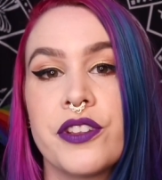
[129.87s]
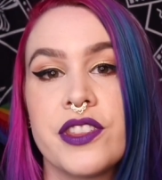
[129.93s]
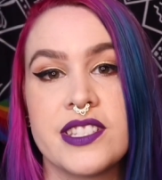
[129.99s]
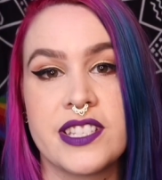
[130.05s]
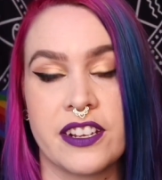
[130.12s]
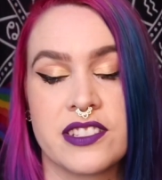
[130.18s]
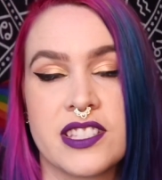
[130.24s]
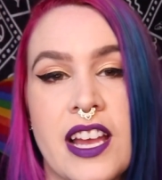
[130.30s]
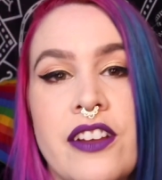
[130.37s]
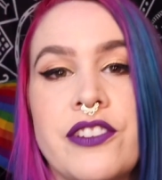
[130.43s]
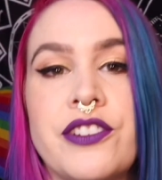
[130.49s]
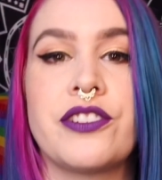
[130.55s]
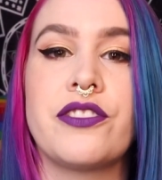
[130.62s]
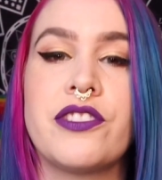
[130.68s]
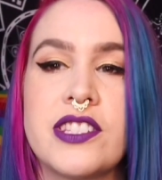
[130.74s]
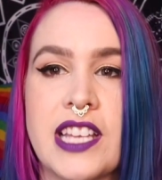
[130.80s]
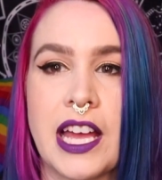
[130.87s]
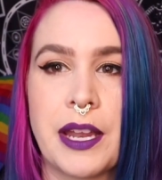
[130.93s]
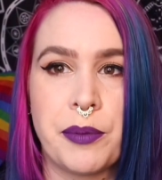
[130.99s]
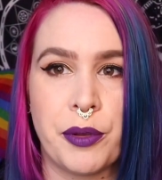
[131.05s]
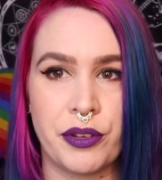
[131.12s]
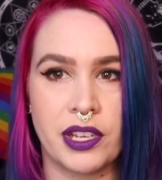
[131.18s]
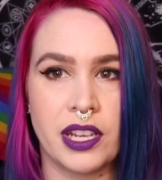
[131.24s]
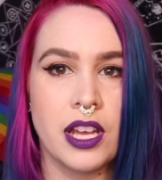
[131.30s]
this hairstyle, to do the side
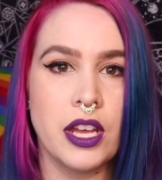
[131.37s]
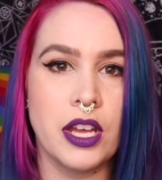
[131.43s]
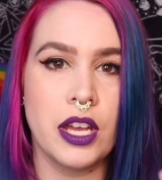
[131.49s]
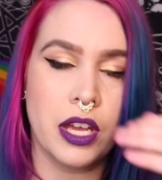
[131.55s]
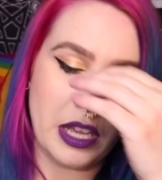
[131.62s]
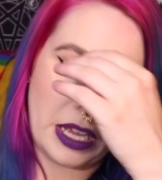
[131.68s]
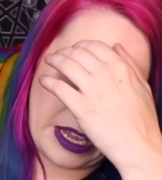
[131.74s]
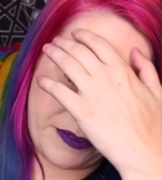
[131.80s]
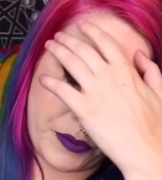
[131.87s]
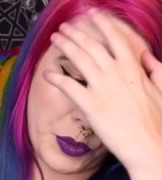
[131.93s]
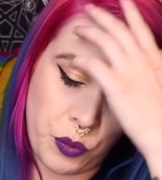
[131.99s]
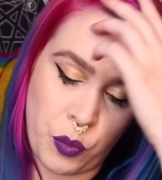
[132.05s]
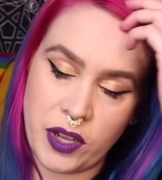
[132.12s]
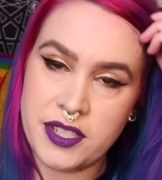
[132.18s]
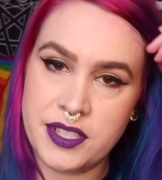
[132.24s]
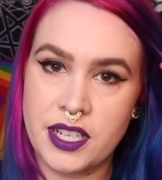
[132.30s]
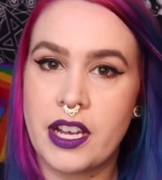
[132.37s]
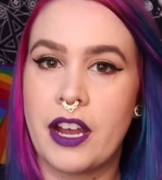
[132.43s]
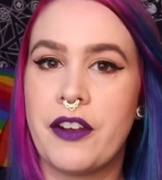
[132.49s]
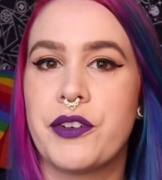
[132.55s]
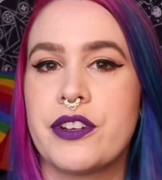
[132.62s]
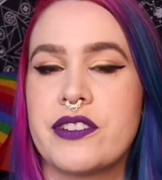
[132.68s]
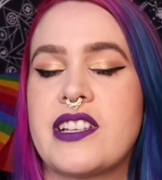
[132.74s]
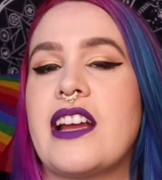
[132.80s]
pony, if you want to cover
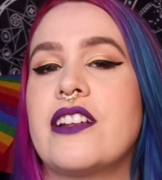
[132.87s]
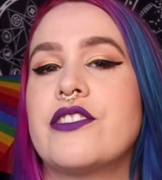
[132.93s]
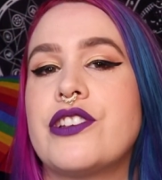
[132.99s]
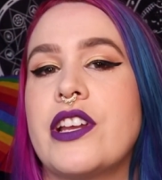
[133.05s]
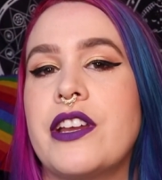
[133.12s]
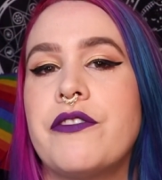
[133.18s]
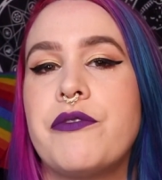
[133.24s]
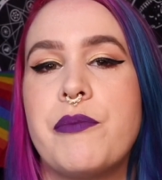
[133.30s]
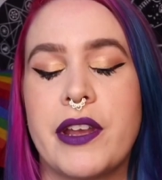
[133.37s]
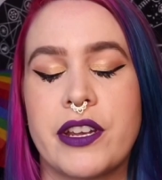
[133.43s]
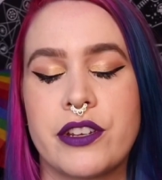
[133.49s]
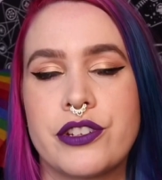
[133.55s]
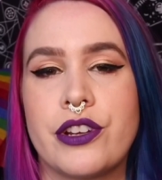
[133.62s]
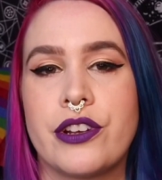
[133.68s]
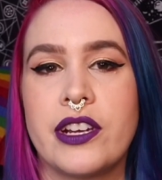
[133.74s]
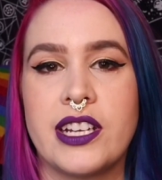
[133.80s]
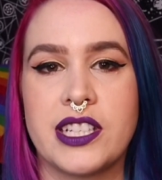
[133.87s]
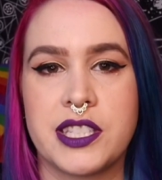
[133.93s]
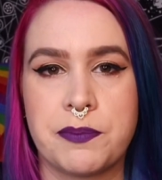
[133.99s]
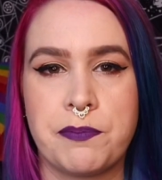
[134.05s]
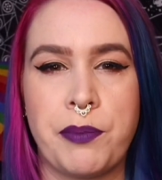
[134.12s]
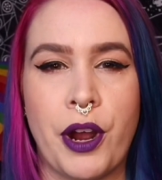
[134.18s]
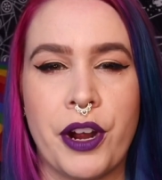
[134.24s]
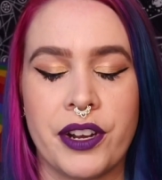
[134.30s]
your side shave, make sure it's
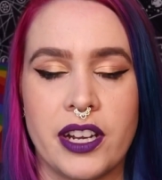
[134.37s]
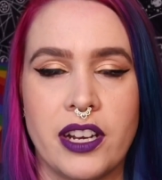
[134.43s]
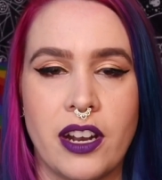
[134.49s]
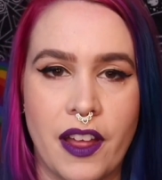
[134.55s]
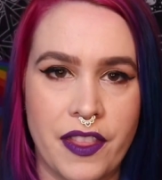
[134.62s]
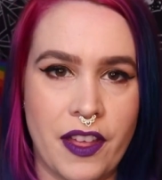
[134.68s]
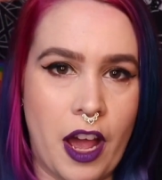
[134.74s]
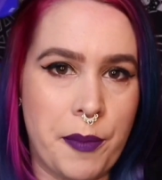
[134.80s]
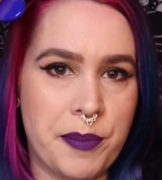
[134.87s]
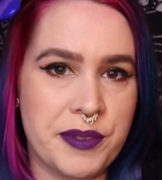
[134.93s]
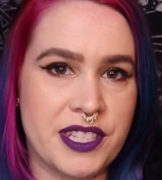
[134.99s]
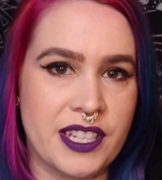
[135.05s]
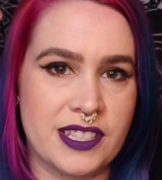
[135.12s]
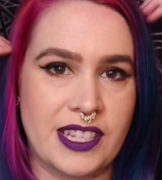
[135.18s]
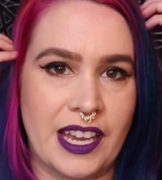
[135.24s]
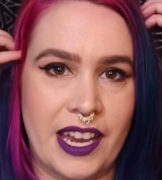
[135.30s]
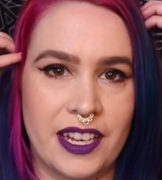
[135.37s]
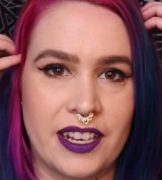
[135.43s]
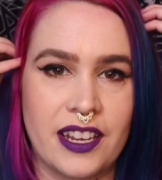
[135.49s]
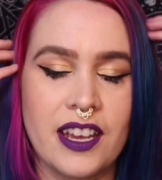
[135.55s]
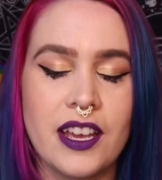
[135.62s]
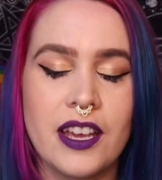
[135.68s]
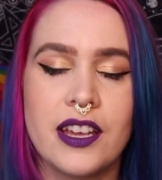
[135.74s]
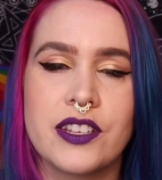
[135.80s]
parted on the opposite side.
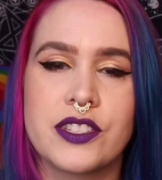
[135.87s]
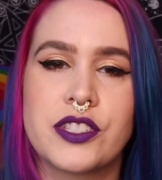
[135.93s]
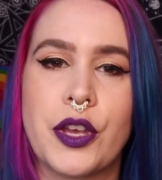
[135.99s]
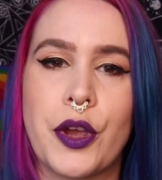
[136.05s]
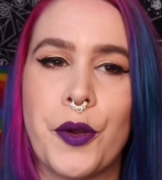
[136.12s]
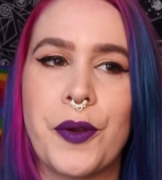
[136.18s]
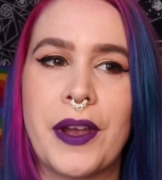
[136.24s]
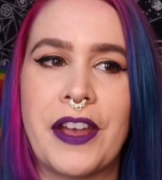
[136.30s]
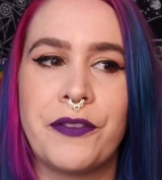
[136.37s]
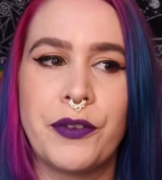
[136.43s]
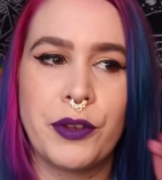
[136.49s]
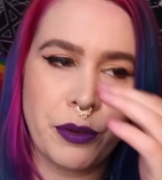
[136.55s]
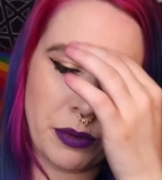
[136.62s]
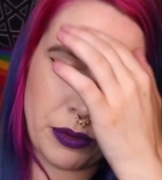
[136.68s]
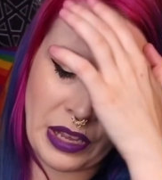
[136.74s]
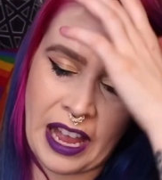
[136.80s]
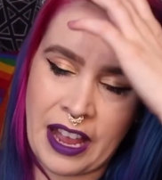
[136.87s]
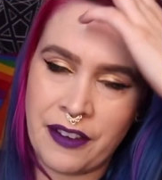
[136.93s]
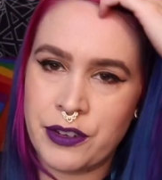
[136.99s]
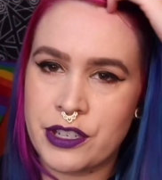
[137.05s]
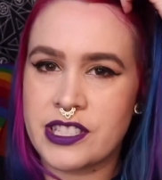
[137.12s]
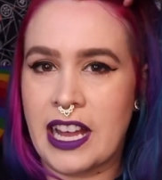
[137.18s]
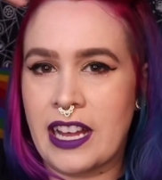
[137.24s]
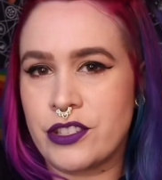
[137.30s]
So if you have your
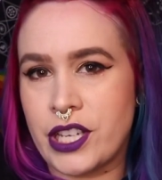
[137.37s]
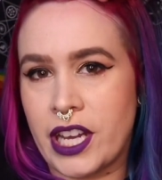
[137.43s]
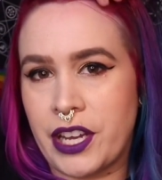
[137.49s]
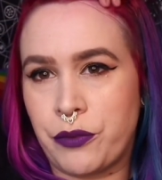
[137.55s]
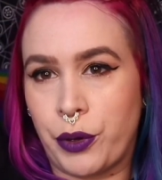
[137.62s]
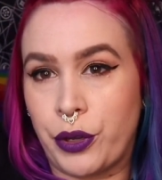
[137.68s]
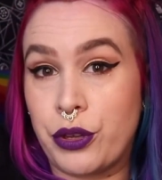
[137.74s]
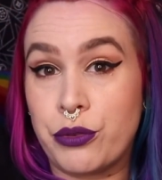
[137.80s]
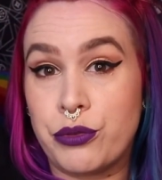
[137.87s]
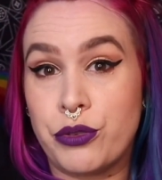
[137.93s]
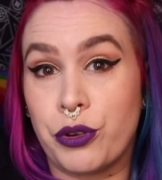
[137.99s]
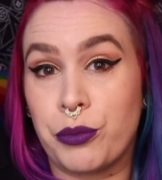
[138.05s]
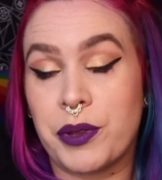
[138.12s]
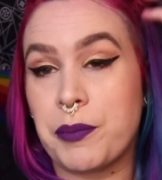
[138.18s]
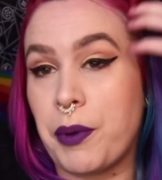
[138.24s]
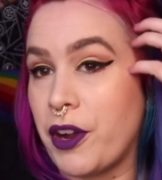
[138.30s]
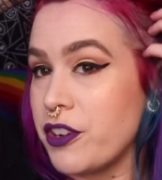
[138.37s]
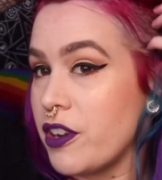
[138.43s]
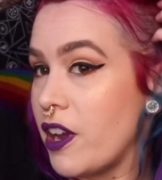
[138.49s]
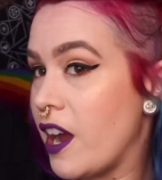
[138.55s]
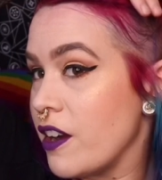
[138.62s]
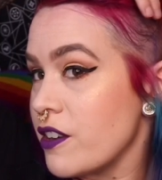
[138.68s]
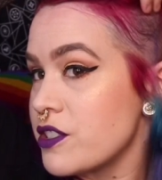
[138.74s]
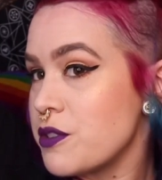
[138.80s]
side shave where you normally part your
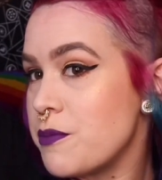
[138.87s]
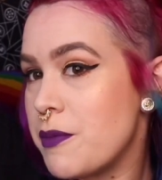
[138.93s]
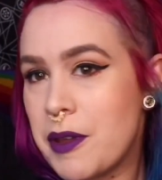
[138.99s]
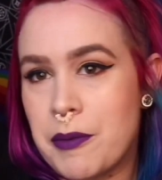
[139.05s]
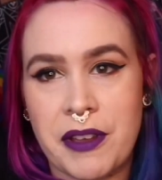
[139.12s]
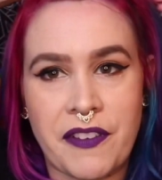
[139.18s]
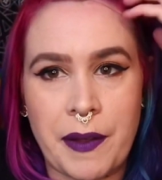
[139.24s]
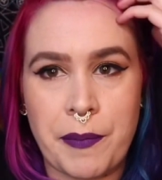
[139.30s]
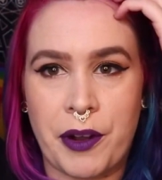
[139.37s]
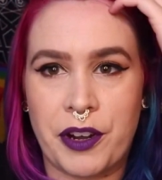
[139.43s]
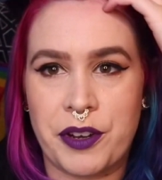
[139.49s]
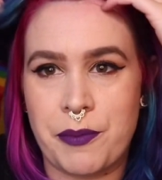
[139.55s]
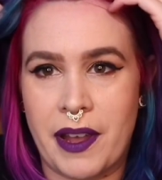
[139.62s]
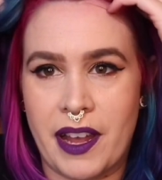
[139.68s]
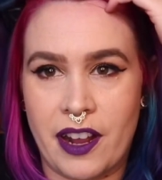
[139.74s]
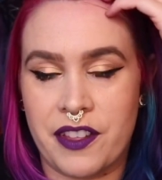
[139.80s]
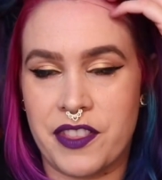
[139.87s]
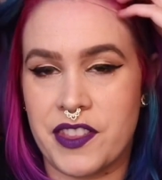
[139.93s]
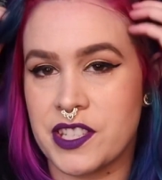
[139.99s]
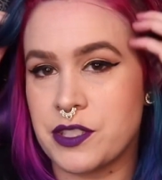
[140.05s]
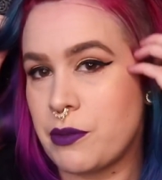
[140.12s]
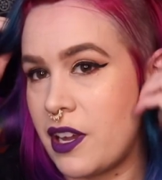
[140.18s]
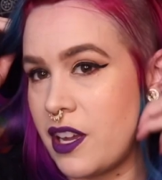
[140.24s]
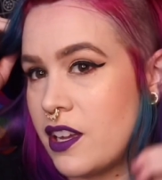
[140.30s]
hair, so maybe if I parted my hair this
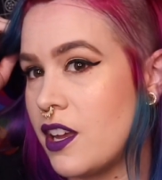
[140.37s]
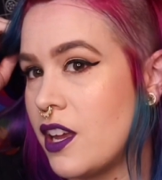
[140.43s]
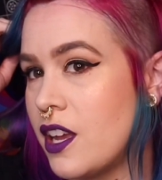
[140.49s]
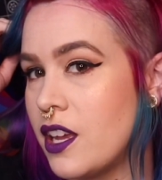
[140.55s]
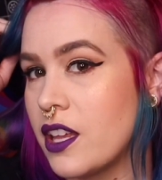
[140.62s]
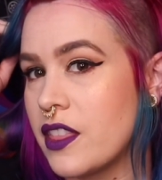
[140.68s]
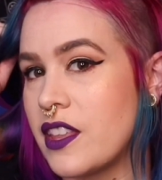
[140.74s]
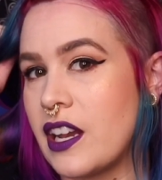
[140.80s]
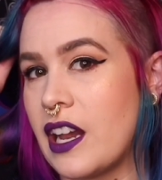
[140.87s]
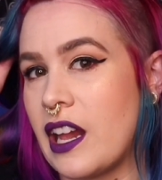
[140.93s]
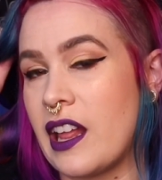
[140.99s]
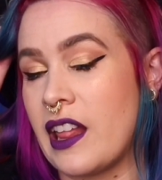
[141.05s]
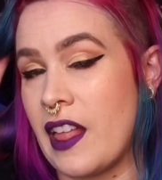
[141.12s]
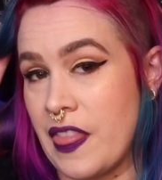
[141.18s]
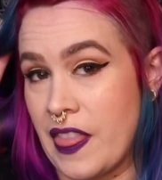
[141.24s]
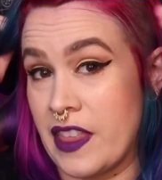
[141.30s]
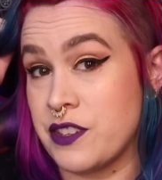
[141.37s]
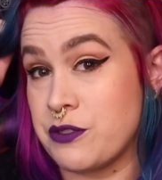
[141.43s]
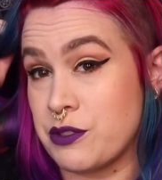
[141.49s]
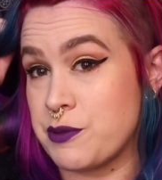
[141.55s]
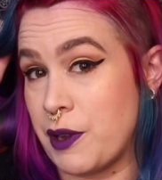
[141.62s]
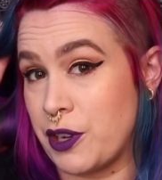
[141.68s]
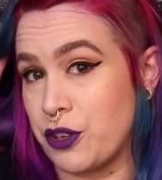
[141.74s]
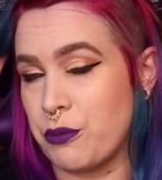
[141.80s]
way, and this was
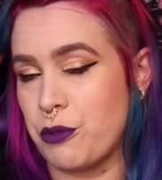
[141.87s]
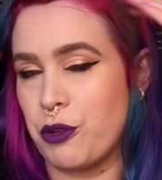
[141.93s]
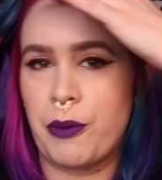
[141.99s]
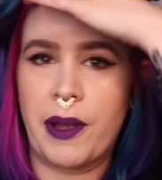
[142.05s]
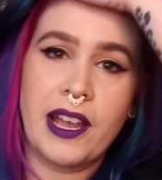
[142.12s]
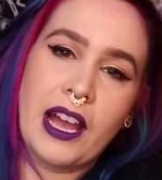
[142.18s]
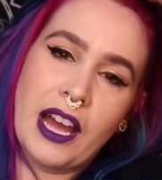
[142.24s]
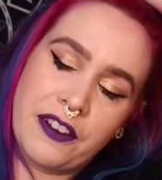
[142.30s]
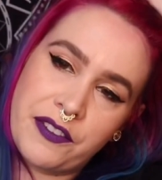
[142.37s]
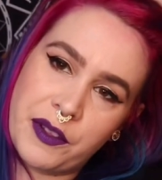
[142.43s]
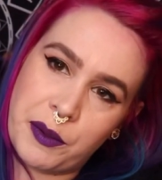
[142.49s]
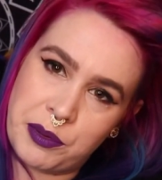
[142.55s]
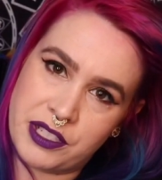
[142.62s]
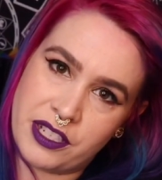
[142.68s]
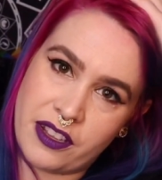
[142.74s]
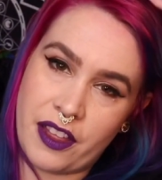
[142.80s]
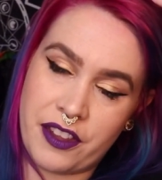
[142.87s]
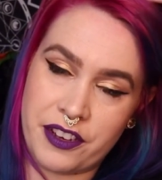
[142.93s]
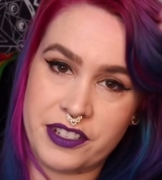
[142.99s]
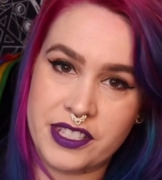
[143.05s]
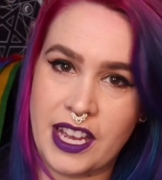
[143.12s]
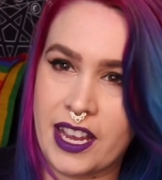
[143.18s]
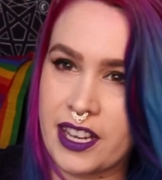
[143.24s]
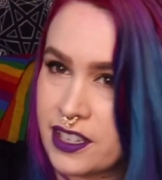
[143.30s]
my normal way, I'd flip it to the other
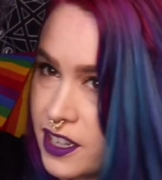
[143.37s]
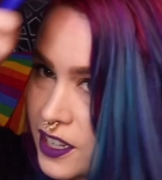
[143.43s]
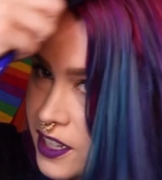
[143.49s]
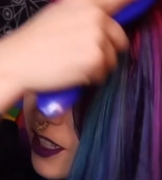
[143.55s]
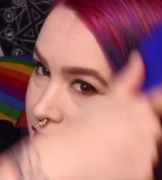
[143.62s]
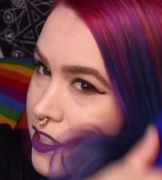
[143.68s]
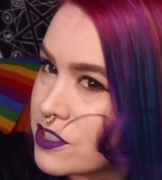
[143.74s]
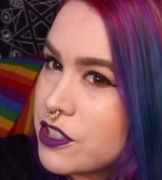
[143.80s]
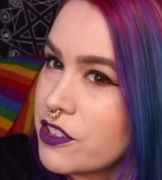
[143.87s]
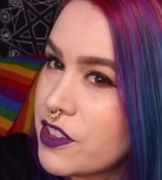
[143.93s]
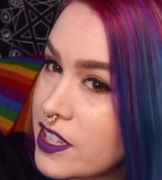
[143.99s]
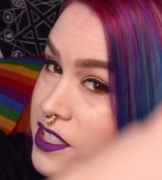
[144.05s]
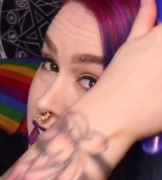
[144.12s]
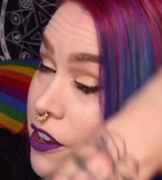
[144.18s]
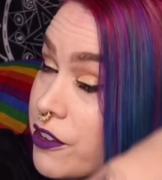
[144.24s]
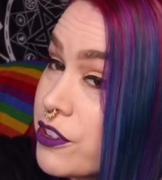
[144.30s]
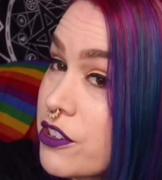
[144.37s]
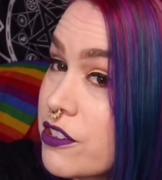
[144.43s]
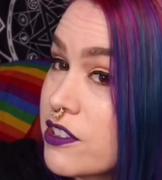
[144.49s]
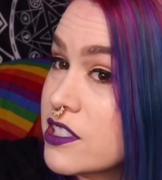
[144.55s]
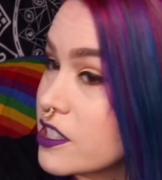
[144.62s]
side. So that's how you're going to